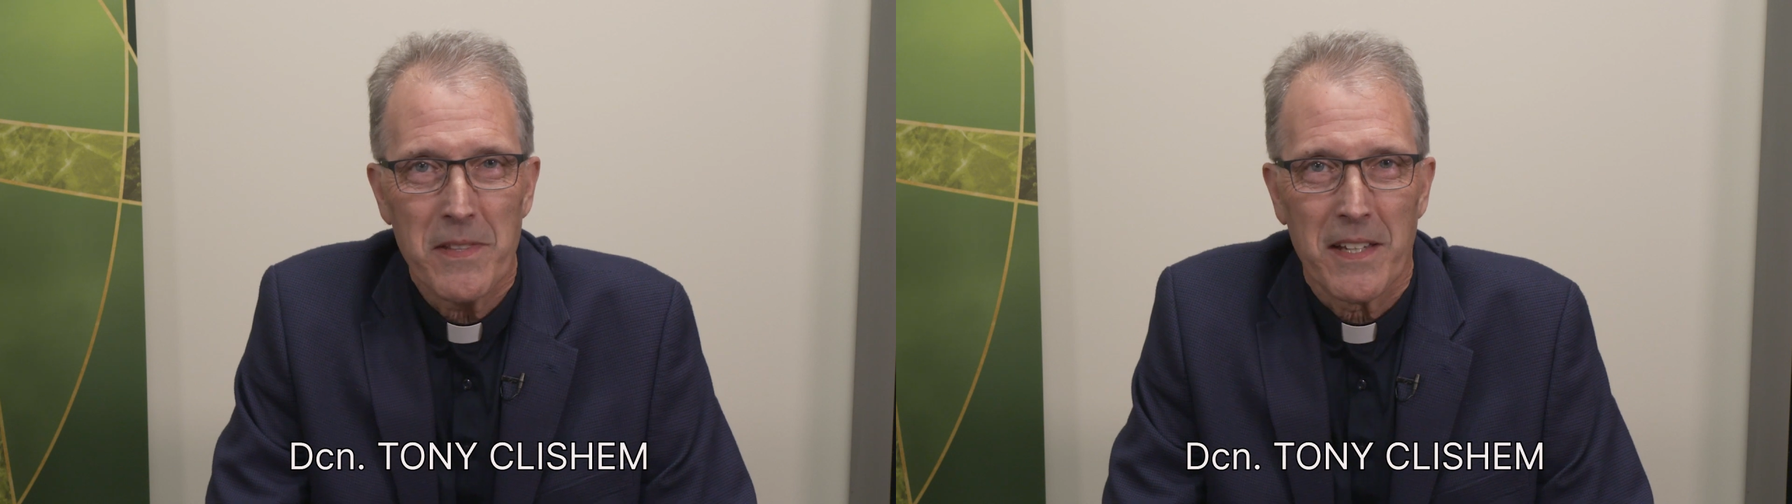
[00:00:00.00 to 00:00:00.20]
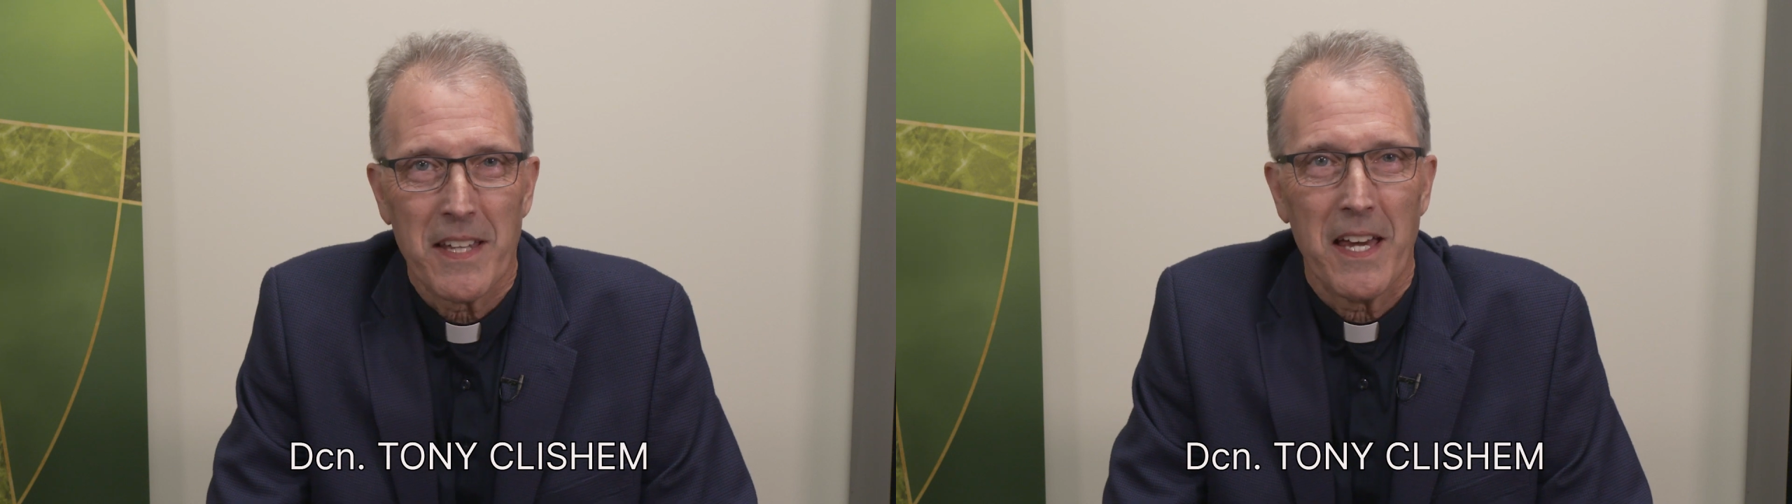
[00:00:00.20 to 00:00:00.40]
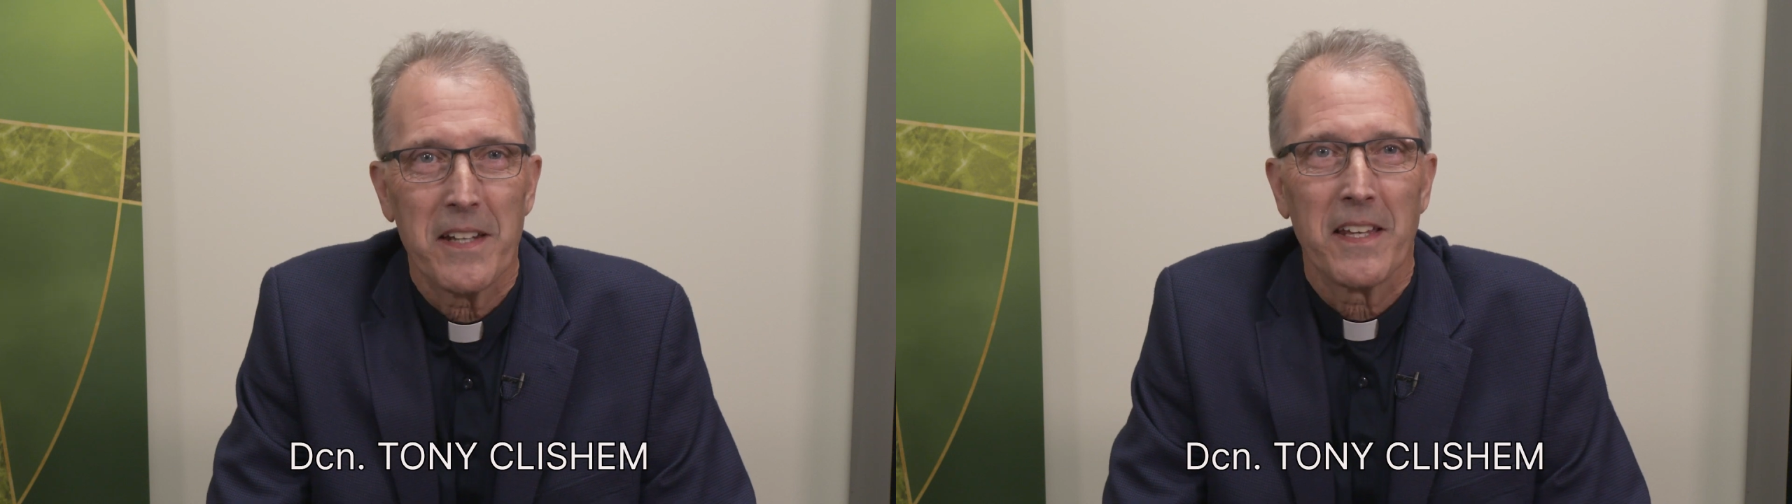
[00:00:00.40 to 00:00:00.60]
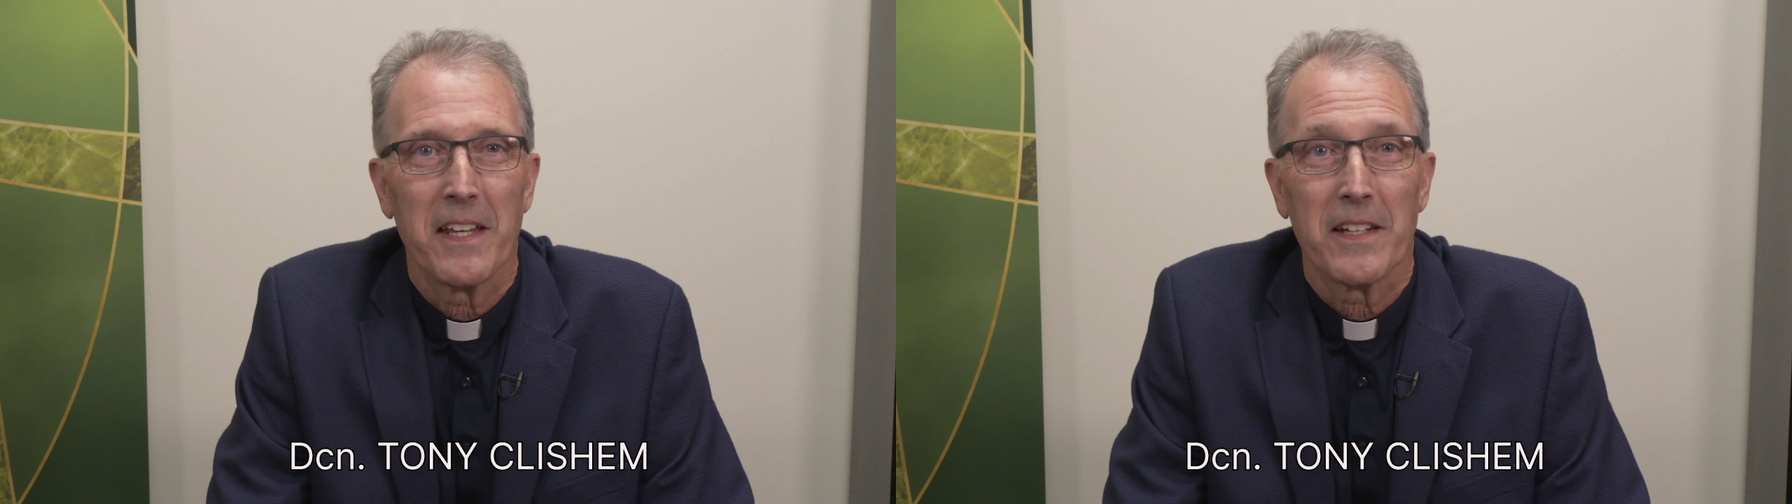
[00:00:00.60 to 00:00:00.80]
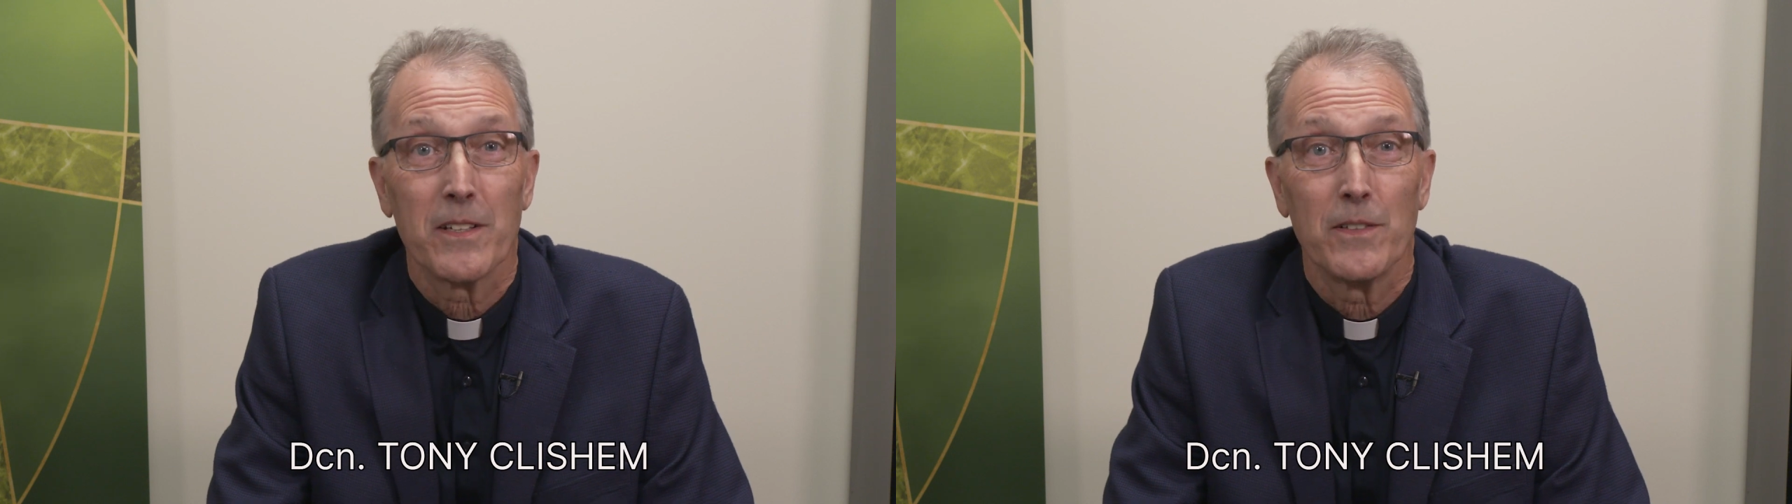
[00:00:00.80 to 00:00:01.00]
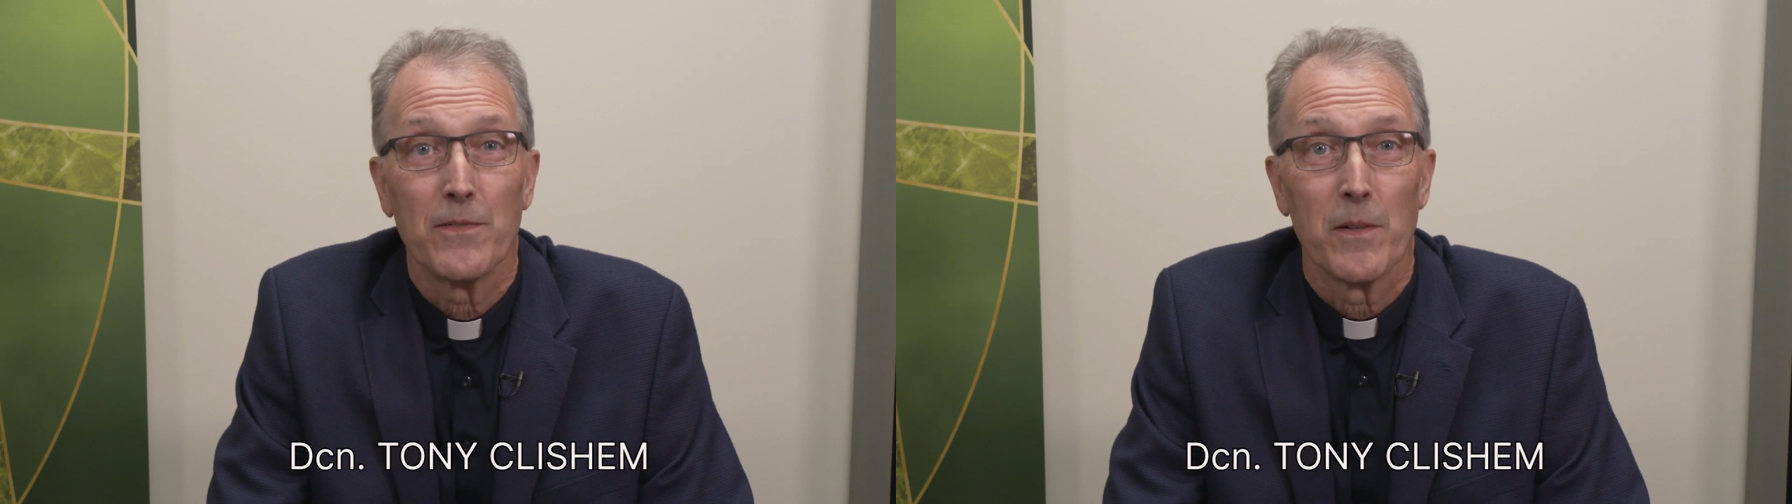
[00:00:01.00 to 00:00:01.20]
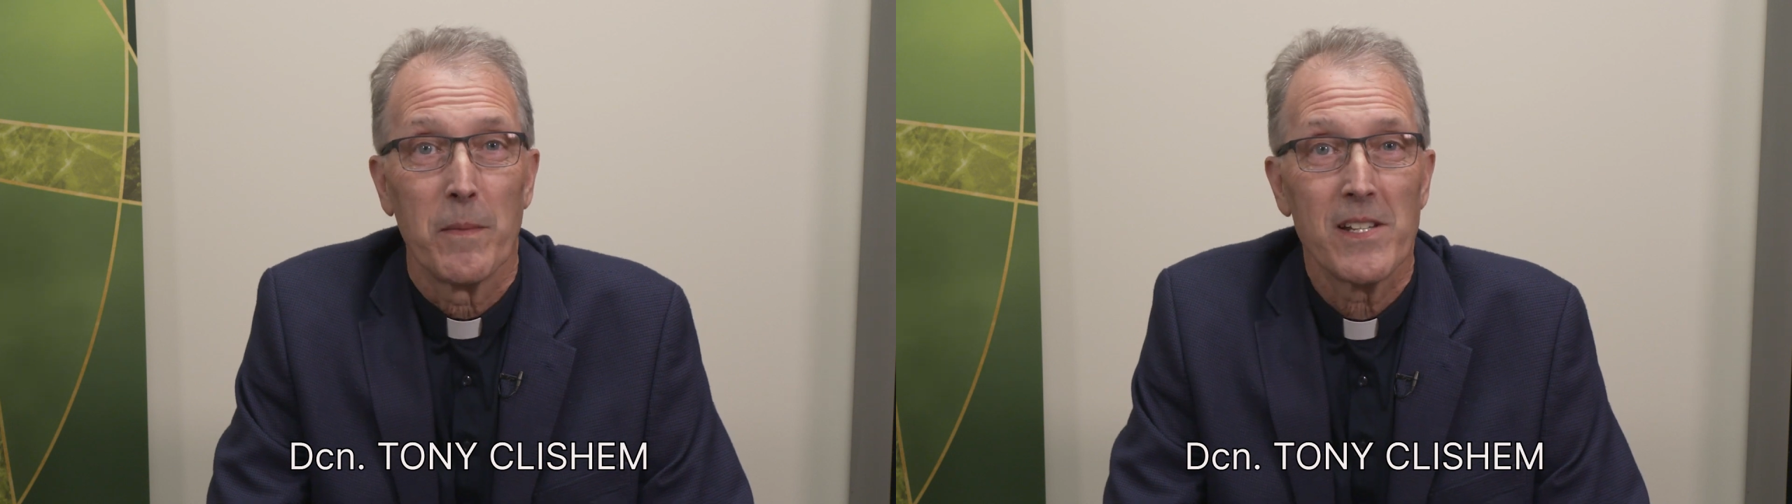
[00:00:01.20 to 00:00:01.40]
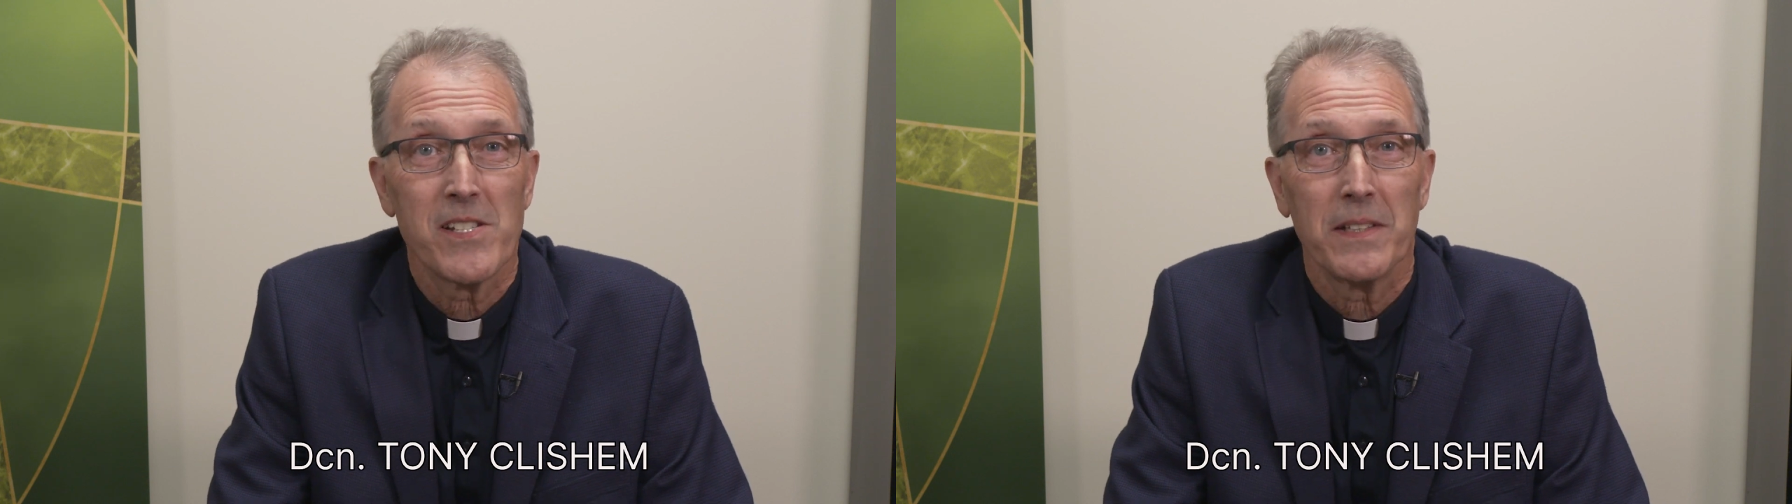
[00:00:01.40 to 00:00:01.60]
the Catechetical
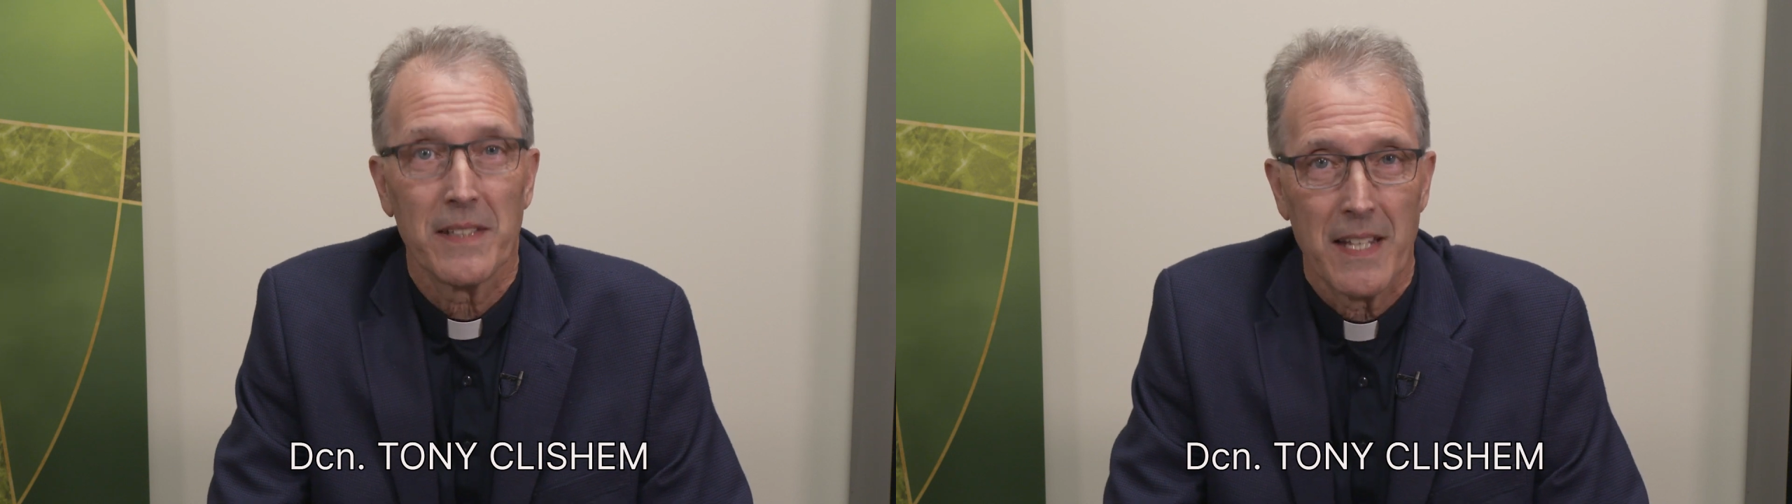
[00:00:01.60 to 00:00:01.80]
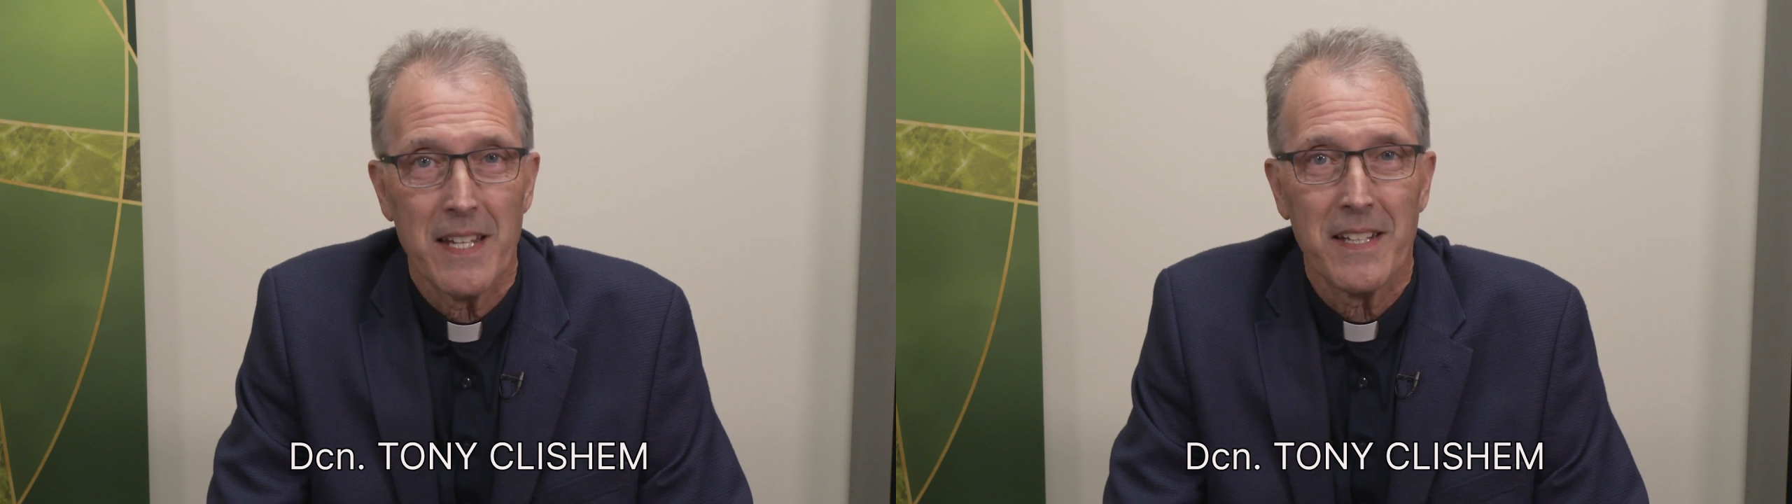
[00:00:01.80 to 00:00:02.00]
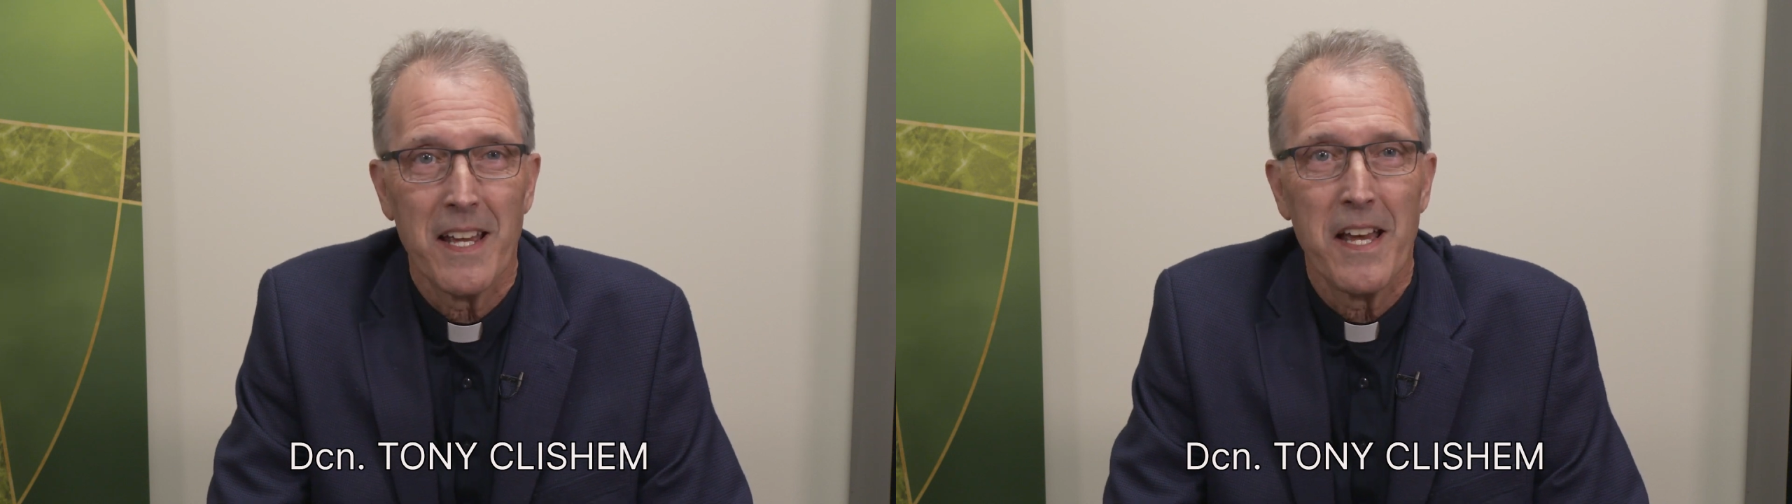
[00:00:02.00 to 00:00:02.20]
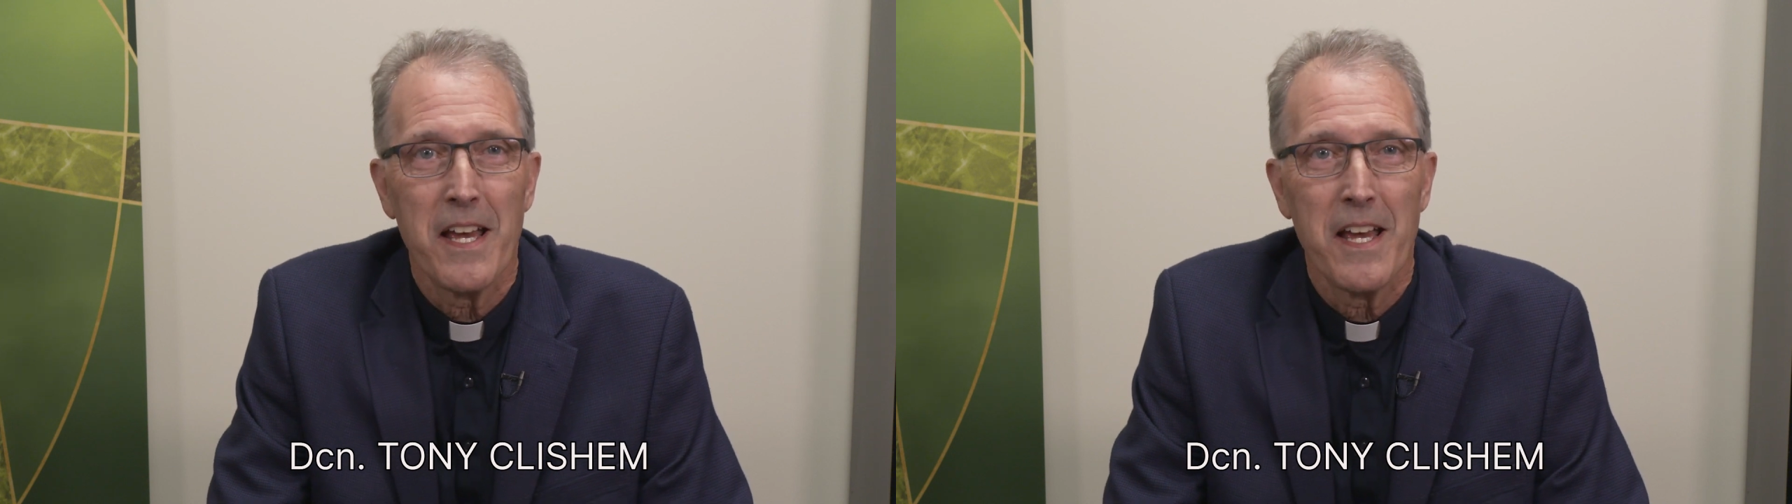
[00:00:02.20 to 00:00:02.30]
Formation Lead